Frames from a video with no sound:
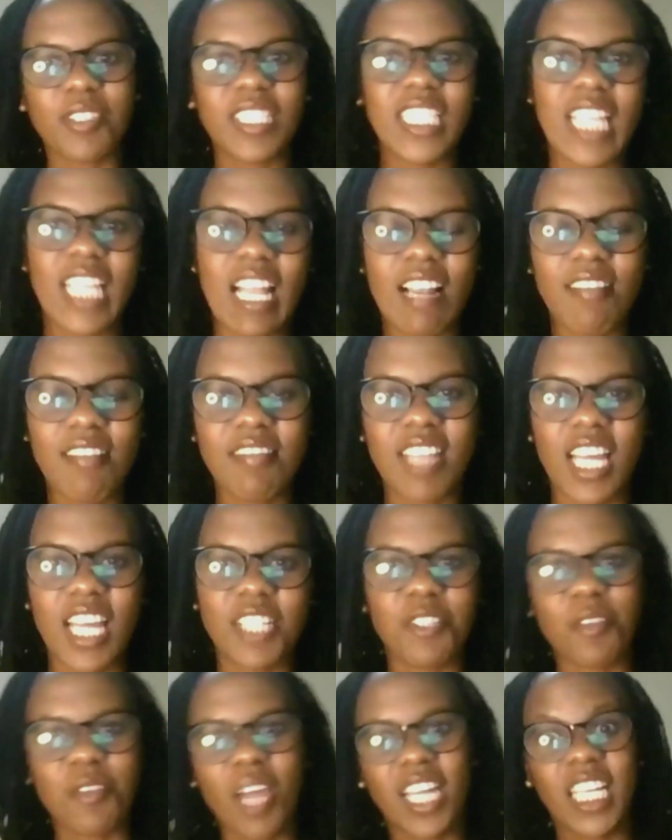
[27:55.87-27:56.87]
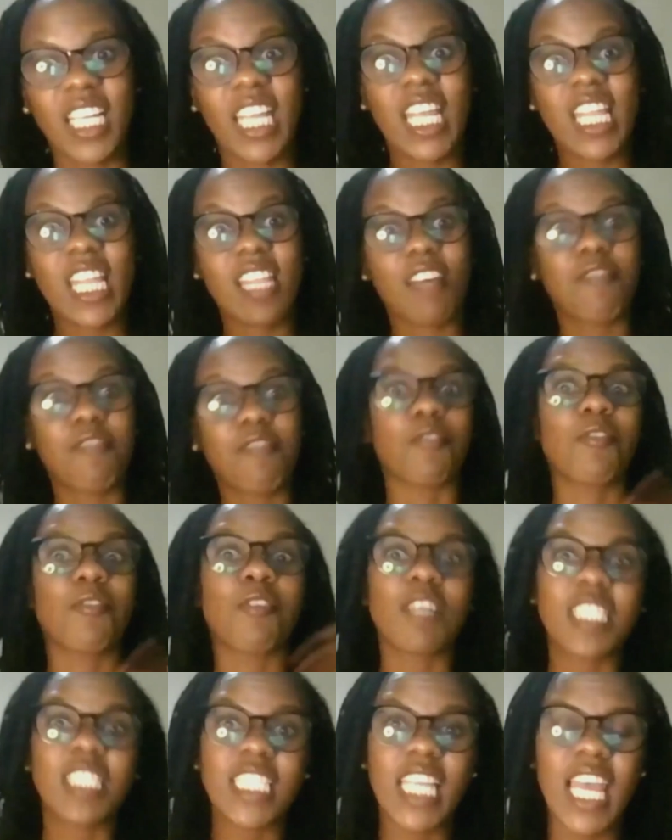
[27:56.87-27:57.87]
yourself that you had either
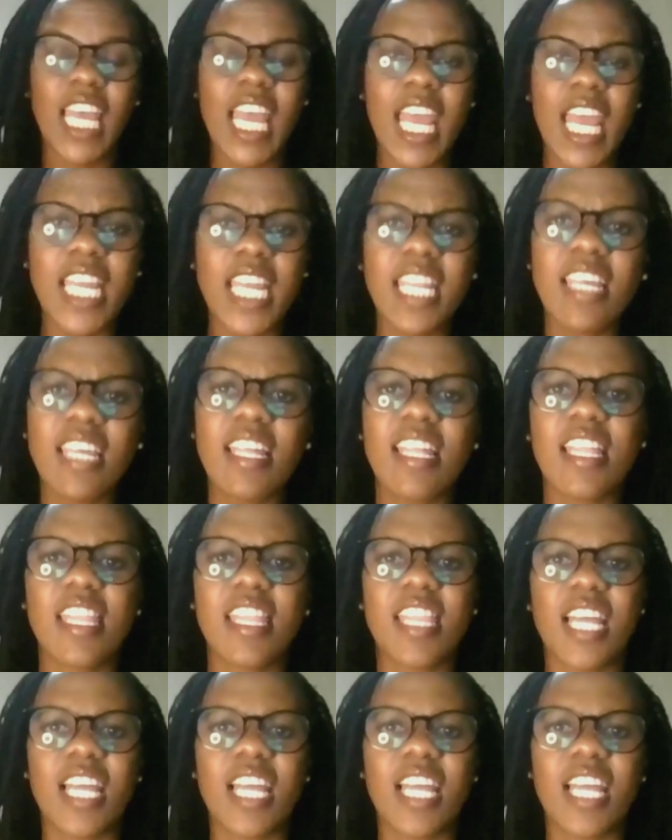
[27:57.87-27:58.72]
forgotten,